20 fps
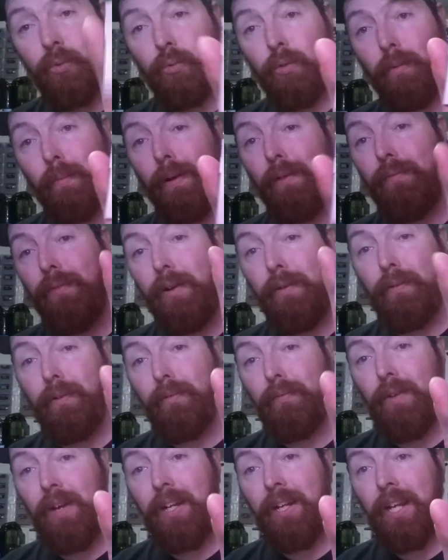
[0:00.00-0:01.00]
is one of my
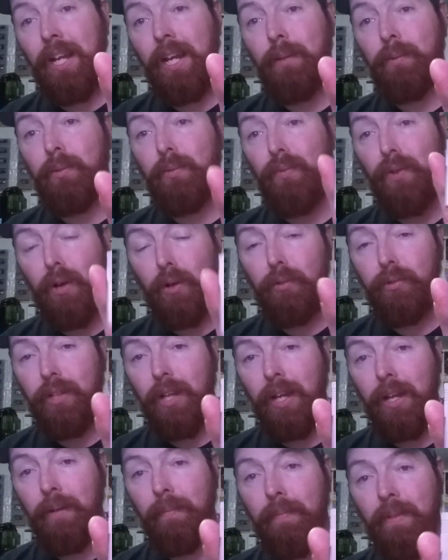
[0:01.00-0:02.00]
favorite fighting games of all
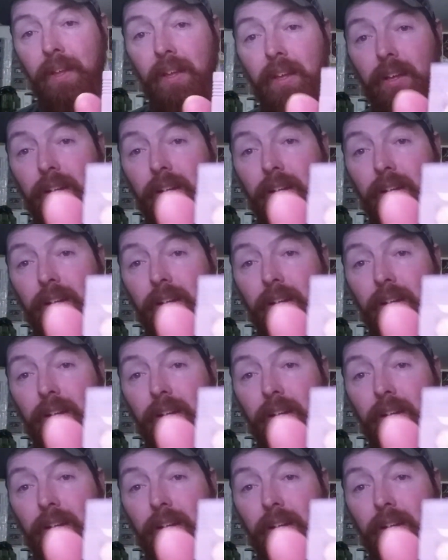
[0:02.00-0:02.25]
time.